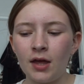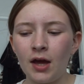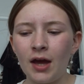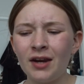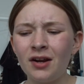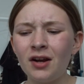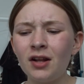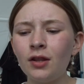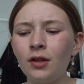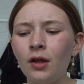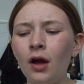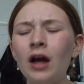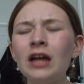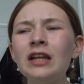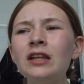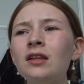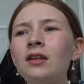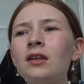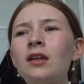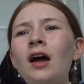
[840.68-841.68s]
And
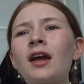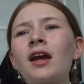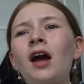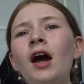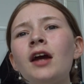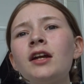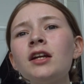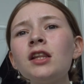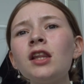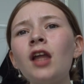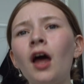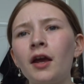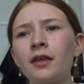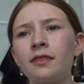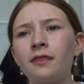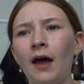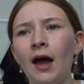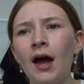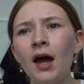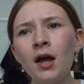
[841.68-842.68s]
I kind of
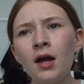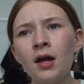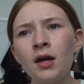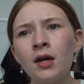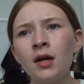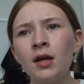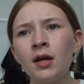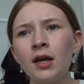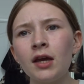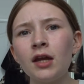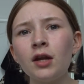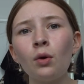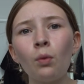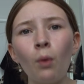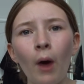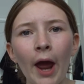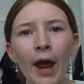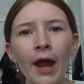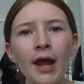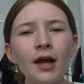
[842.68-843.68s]
liked that in a
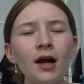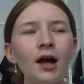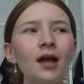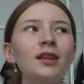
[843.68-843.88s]
way.